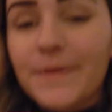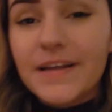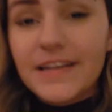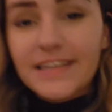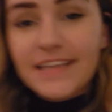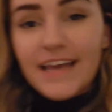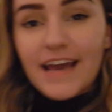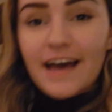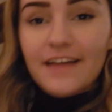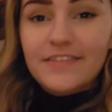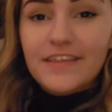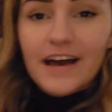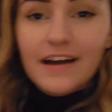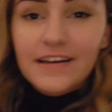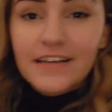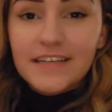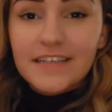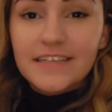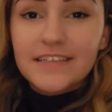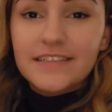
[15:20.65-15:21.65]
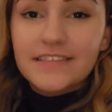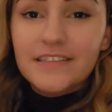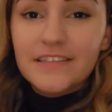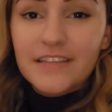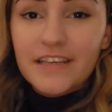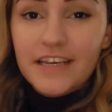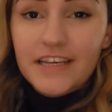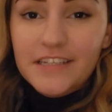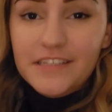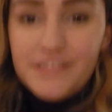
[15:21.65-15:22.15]
But yeah, that is
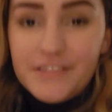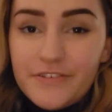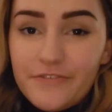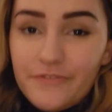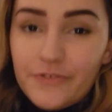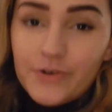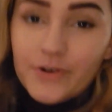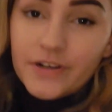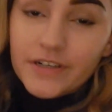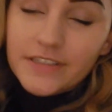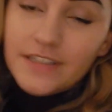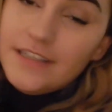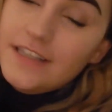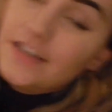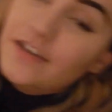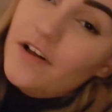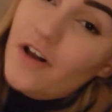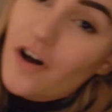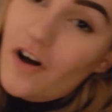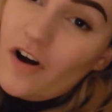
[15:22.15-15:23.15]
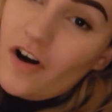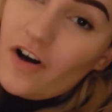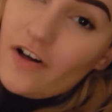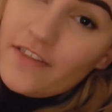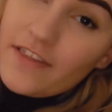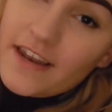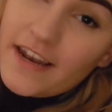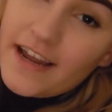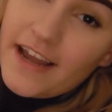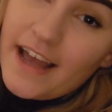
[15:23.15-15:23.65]
it for the little haul
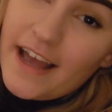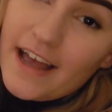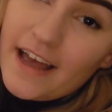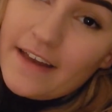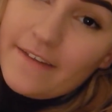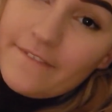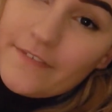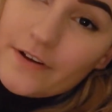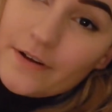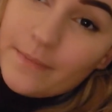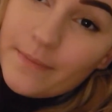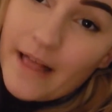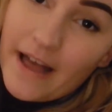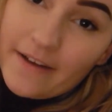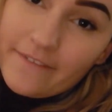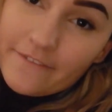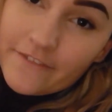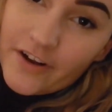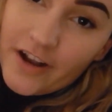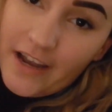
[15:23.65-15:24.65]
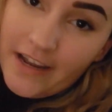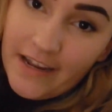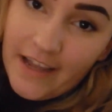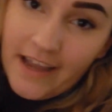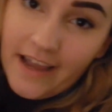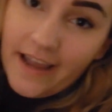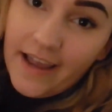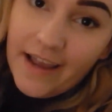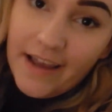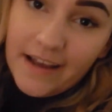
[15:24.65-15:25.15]
that I had for Black
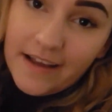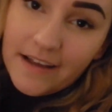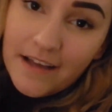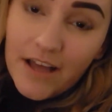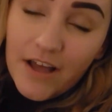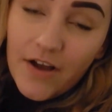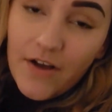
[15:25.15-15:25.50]
Friday.